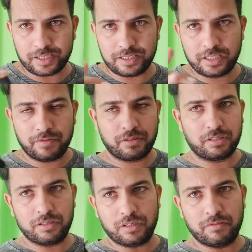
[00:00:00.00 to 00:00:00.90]

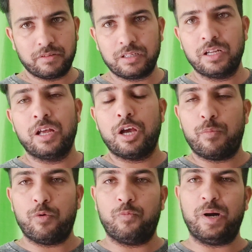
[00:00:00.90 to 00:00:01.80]
receiver on our
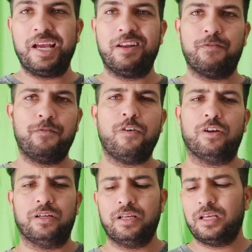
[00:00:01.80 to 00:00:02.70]
mobile
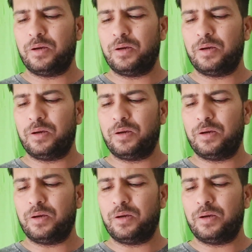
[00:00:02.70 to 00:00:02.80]
phone.